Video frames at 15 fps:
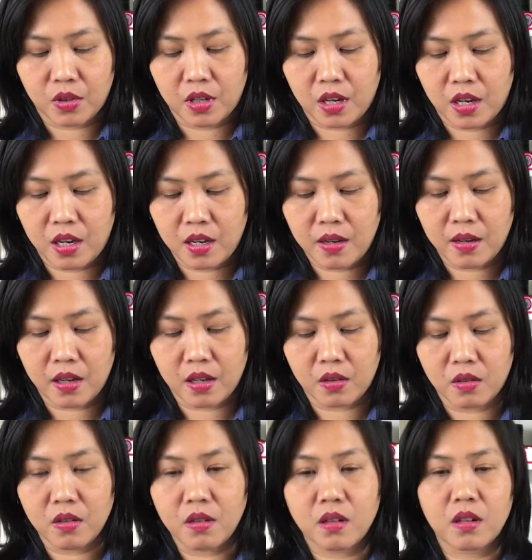okay hang
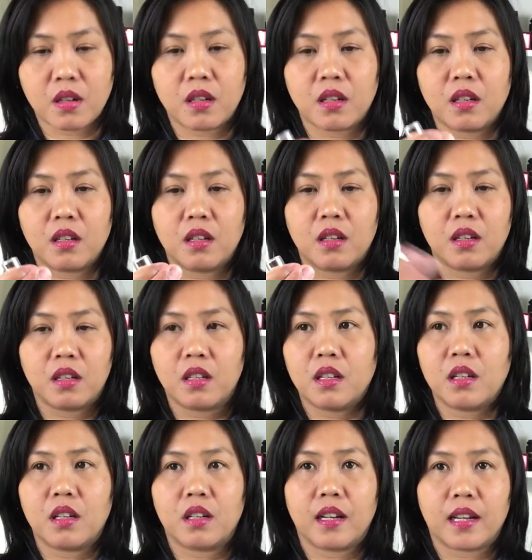on
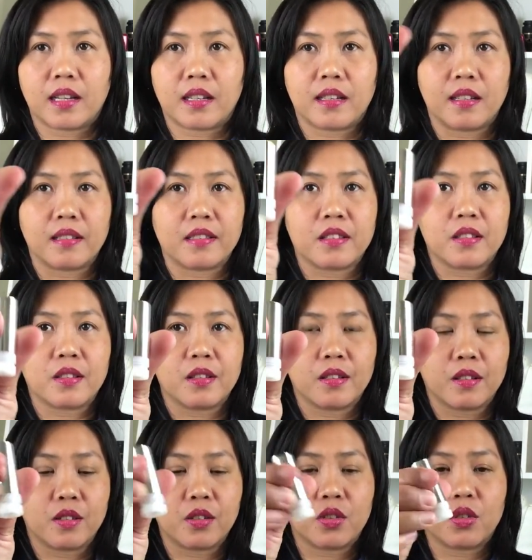like this
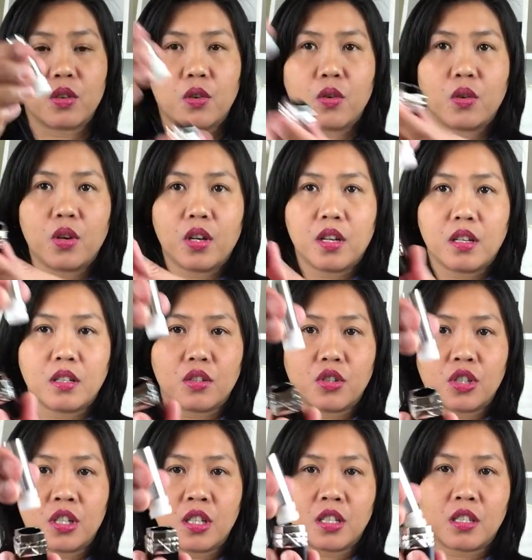so
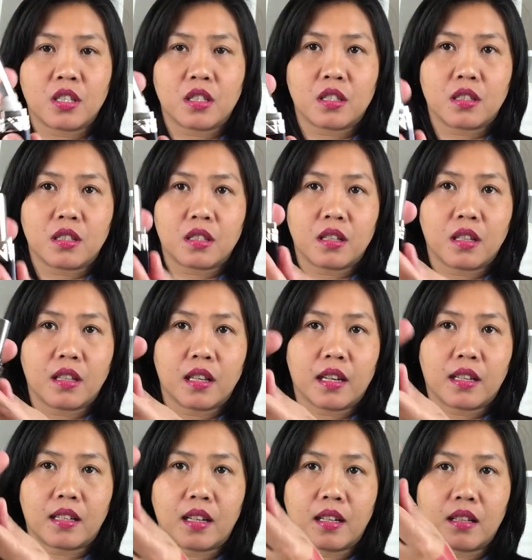just
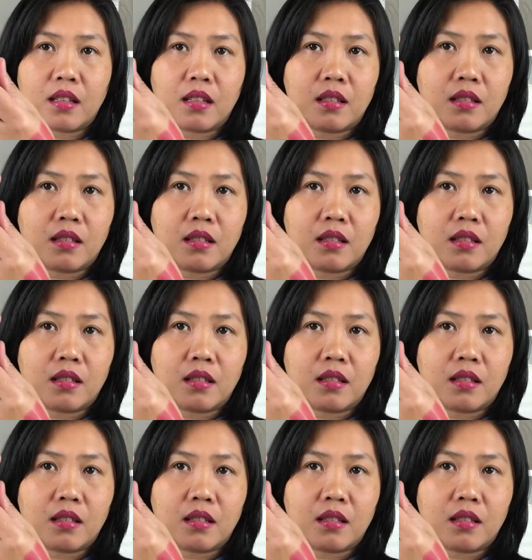like that